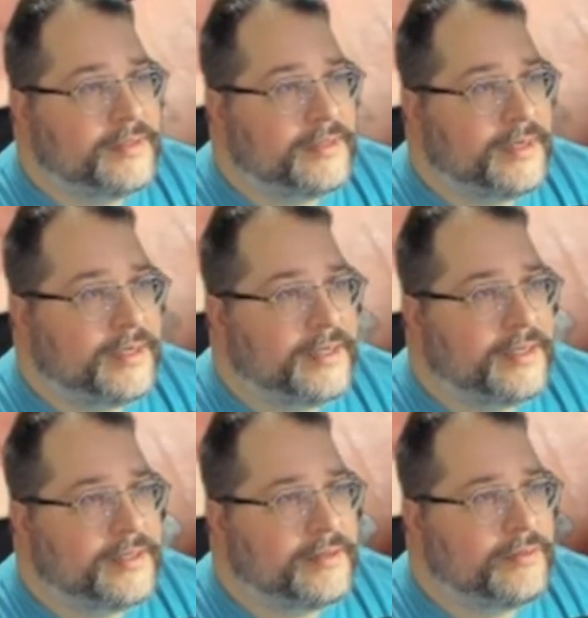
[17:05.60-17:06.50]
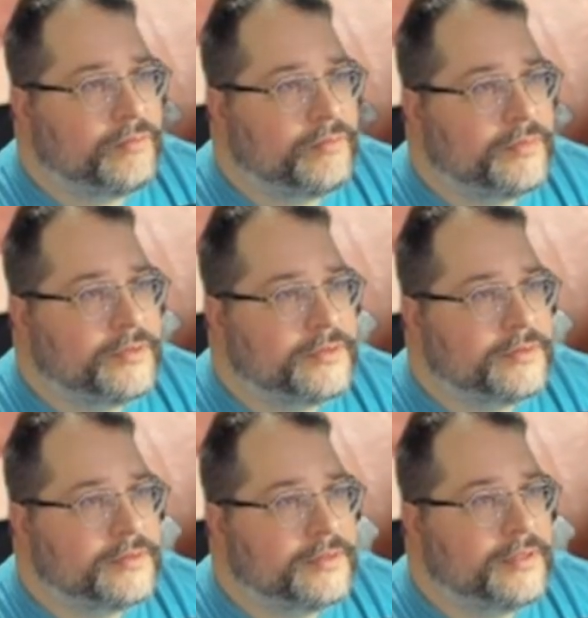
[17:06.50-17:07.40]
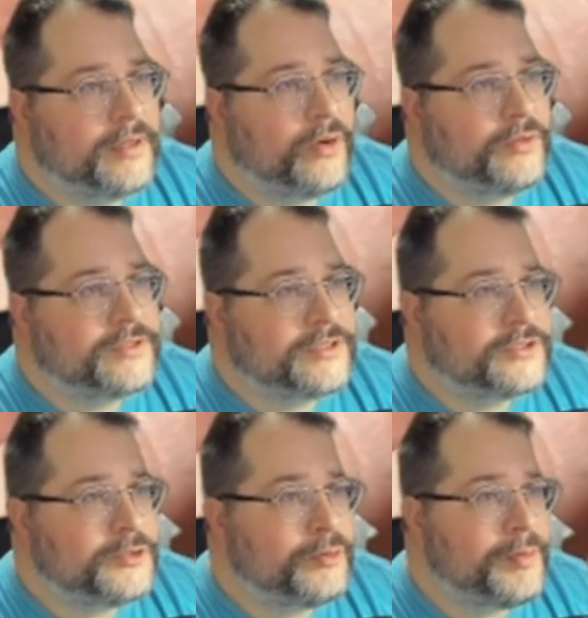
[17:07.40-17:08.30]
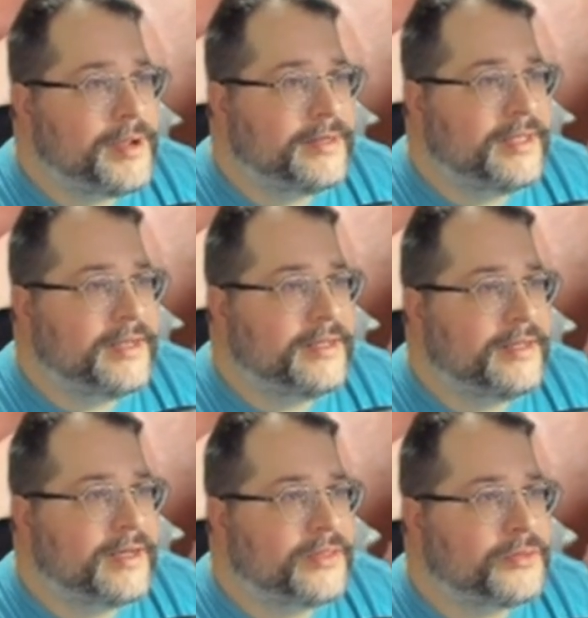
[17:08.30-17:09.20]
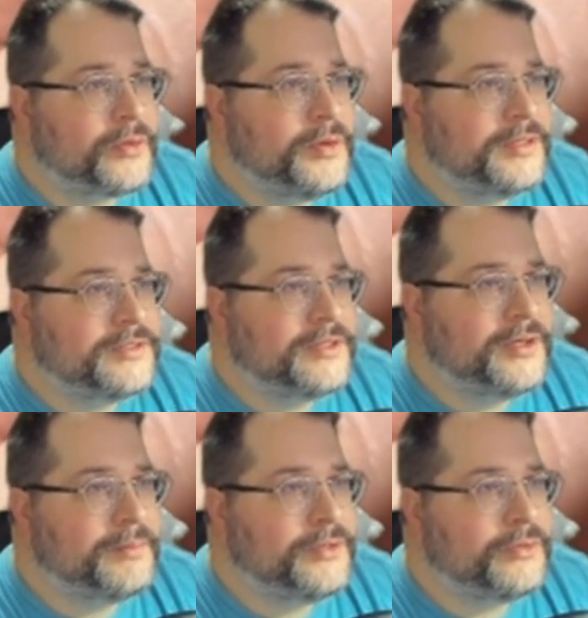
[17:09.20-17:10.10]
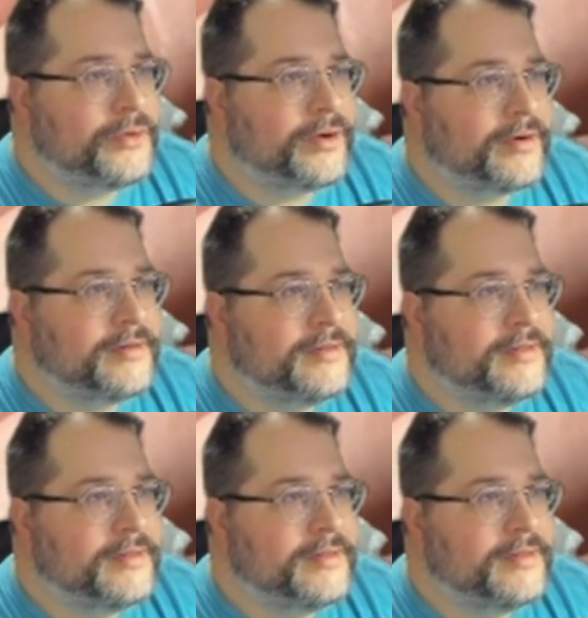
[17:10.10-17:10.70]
Oh, this is Superman getting thrown into the computer.